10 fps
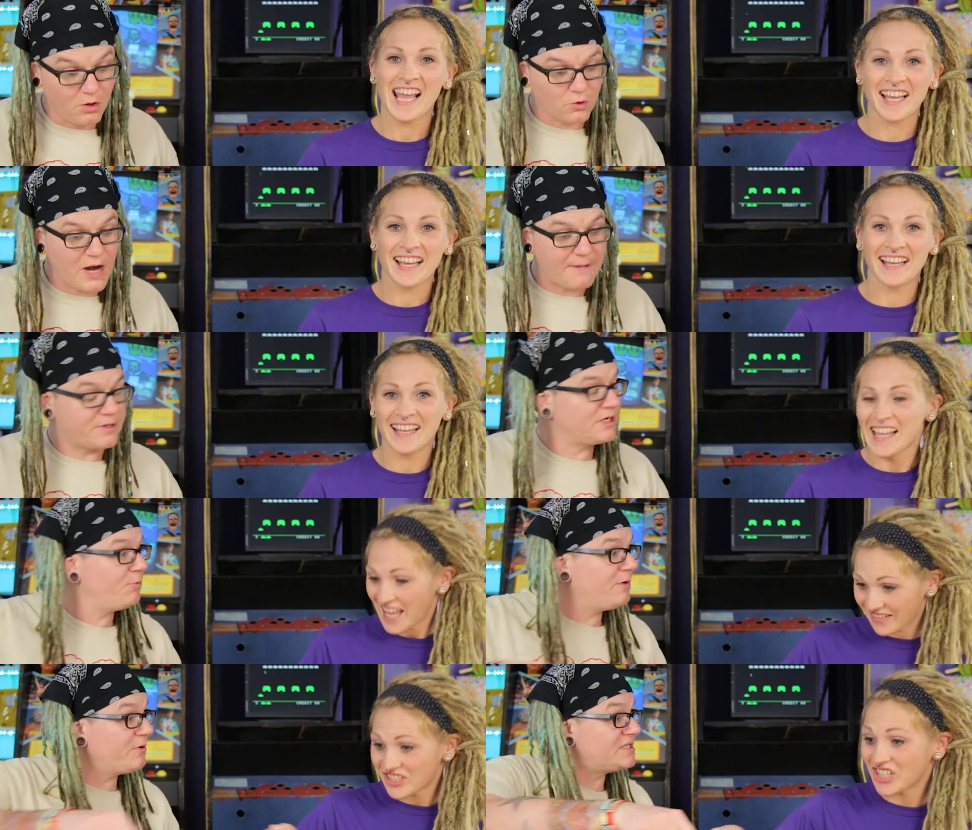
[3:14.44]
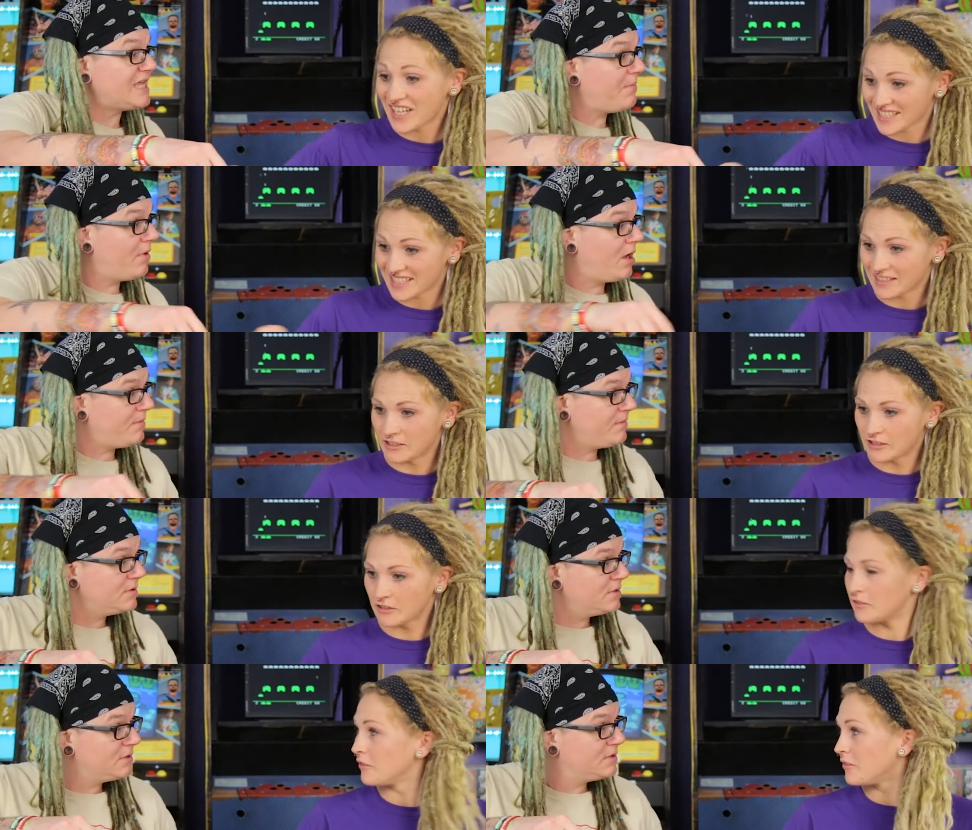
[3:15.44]
Speaker 1: oh crap, can we if reset mom?
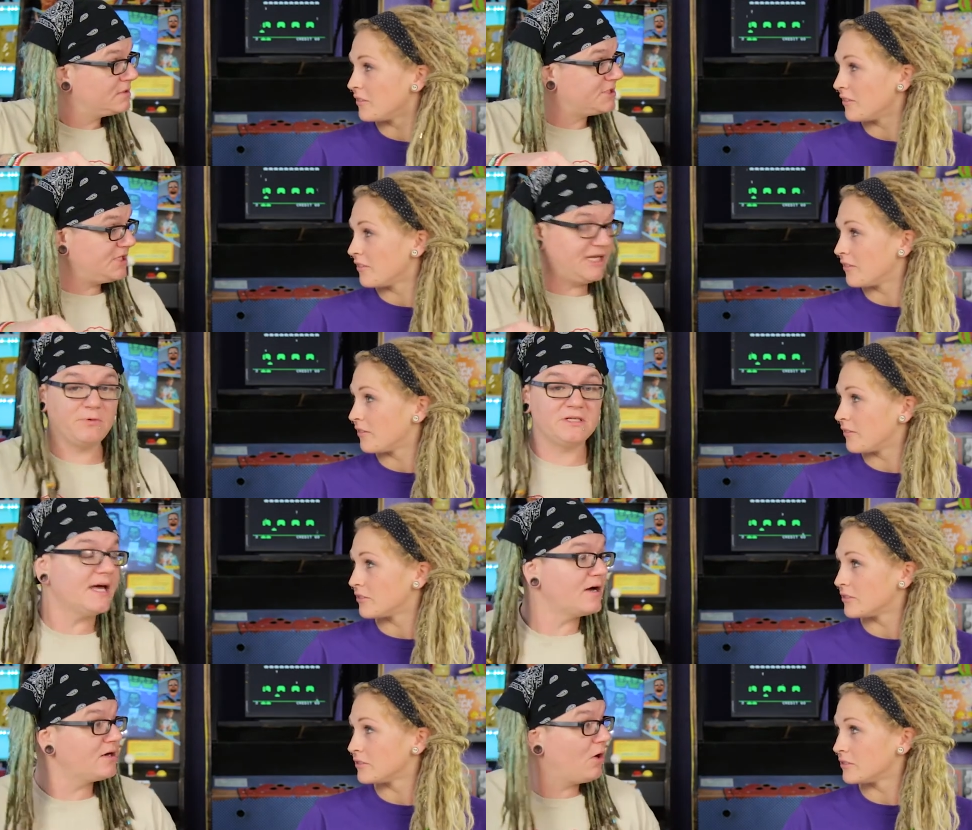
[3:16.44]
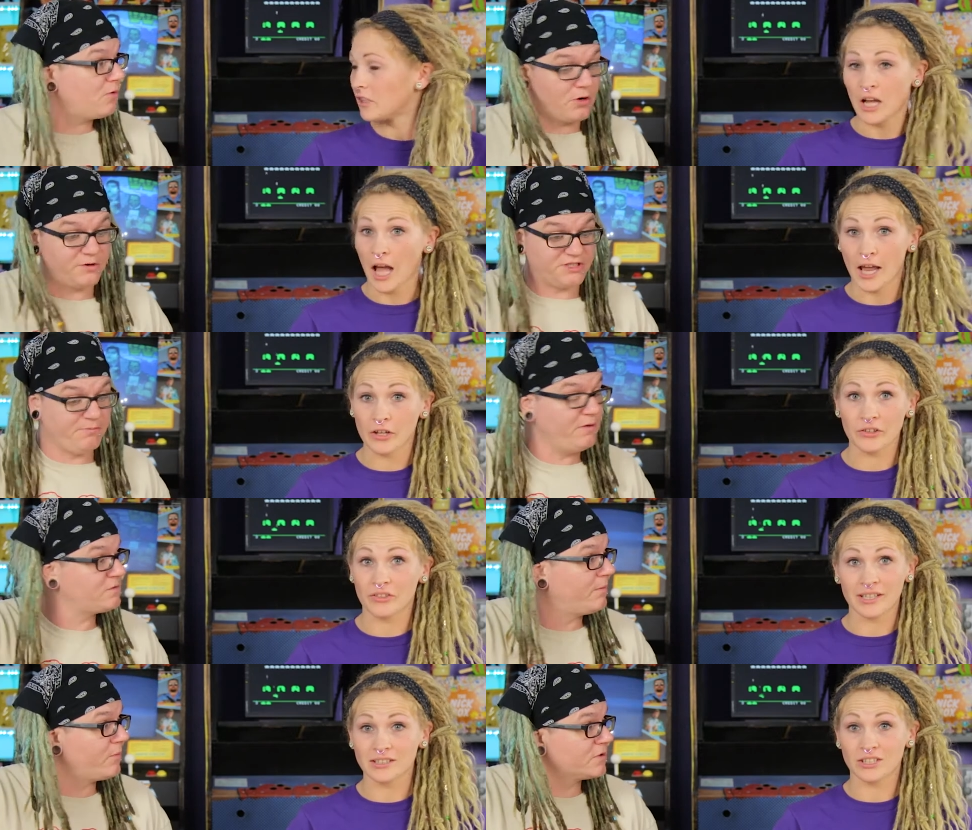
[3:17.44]
Does she get resetted at all, or she I don't moves
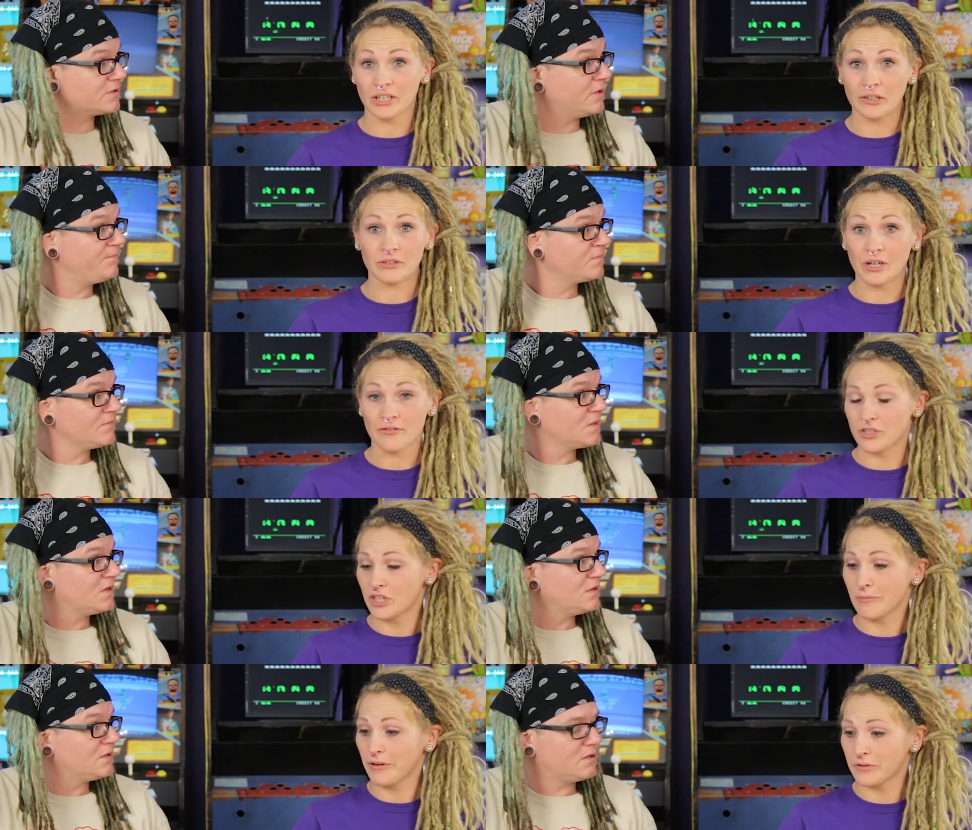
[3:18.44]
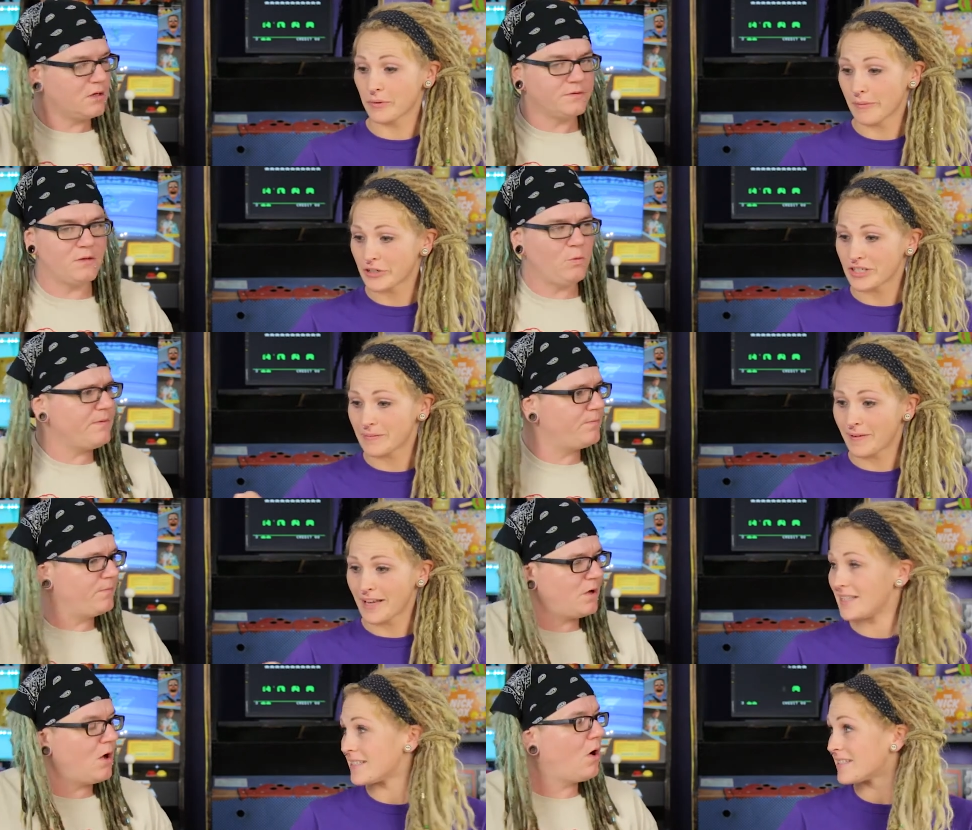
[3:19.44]
think one more? so.
Speaker 2: No, she moves one more we-
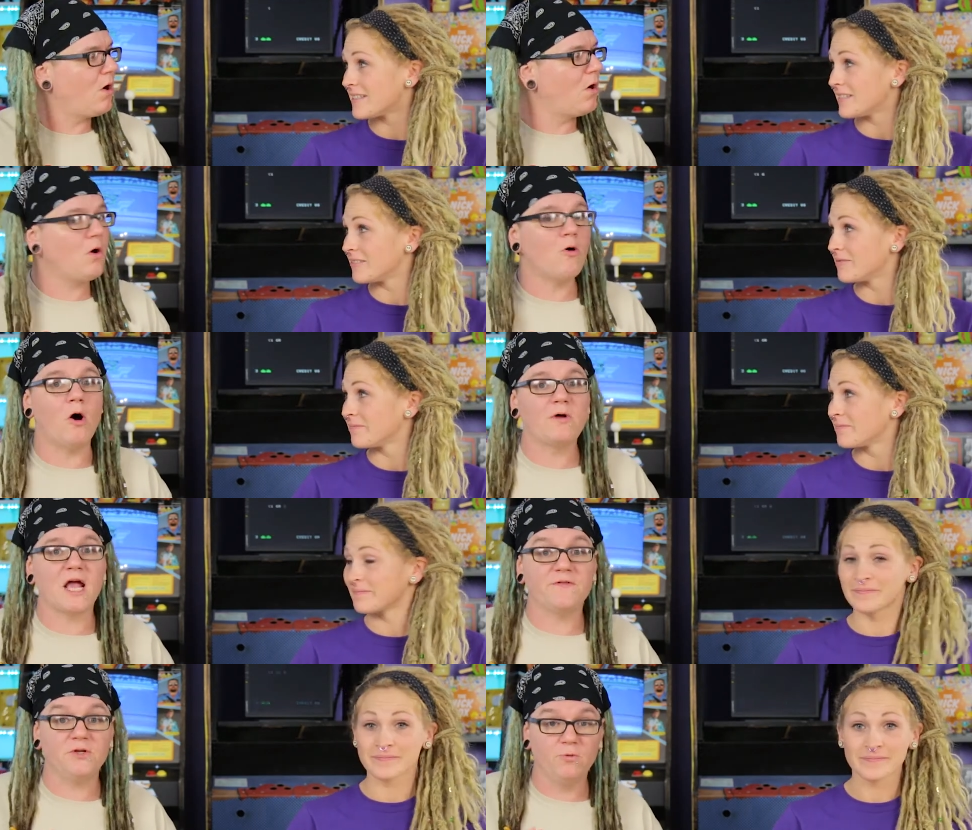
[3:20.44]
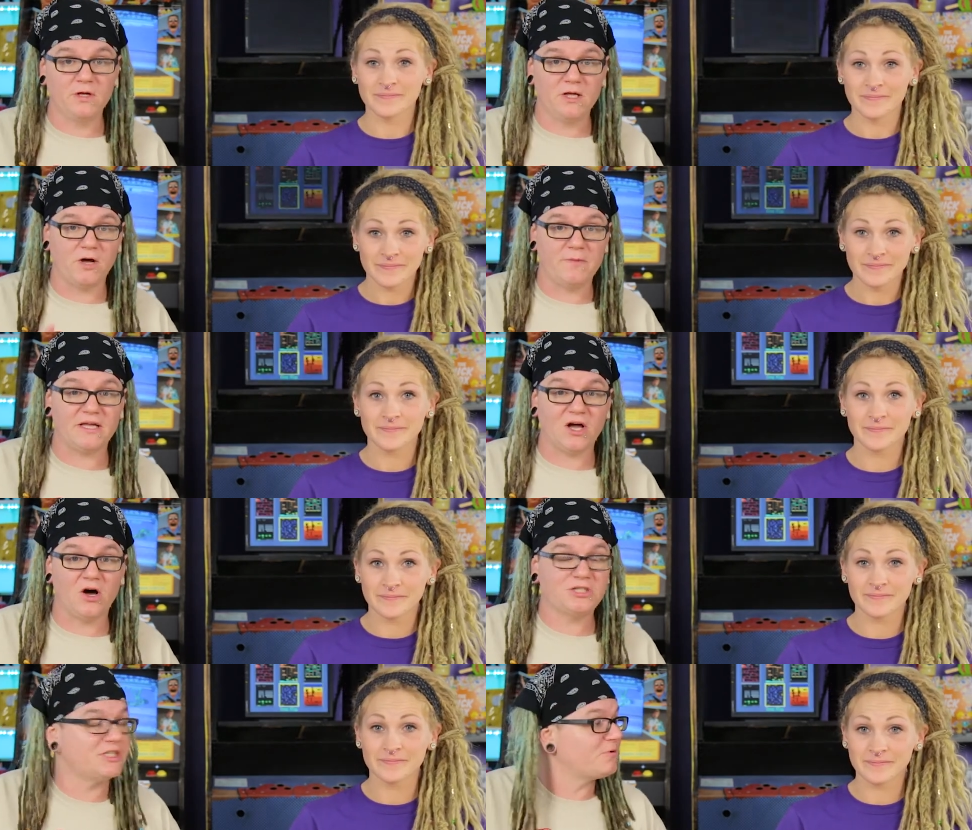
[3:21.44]
space.
Speaker 1: Oh, okay. Then you really want to be
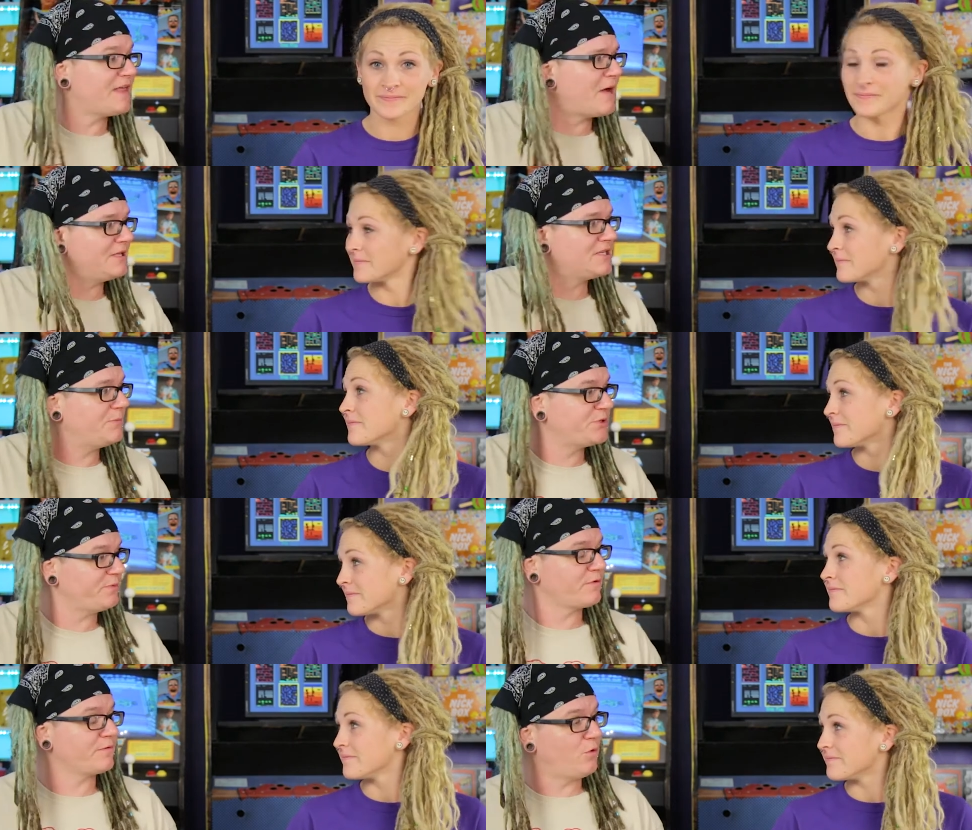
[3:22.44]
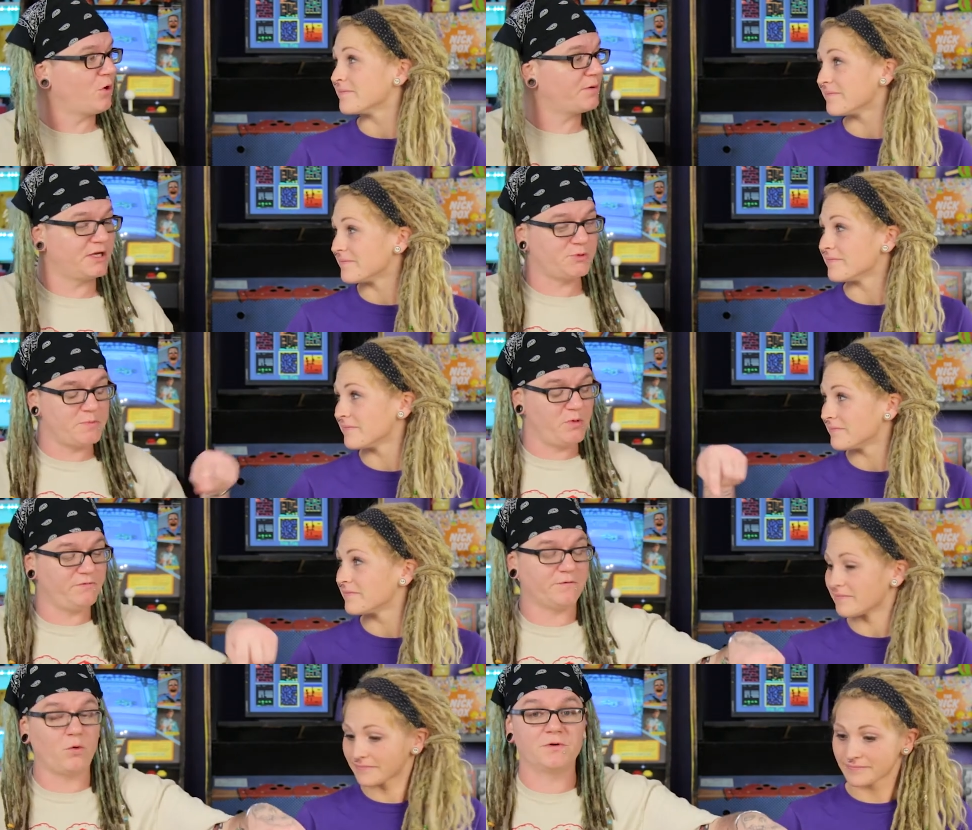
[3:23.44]
cautious with how many times you move her forward because mm-hmm. we
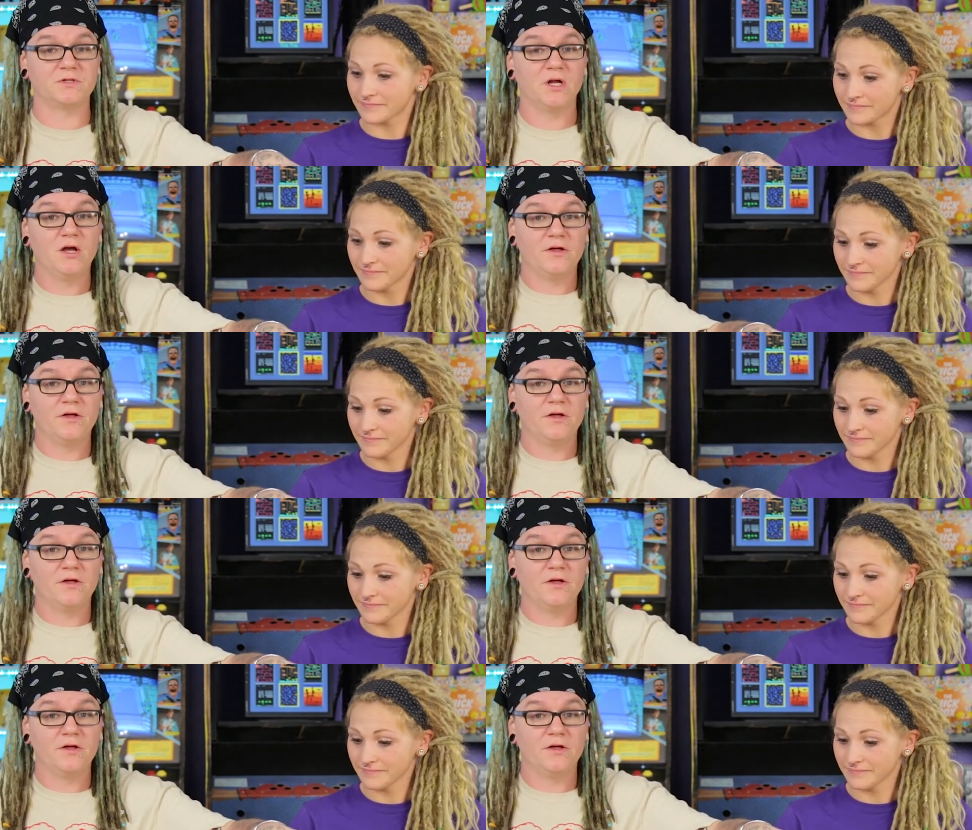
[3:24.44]
moved her forward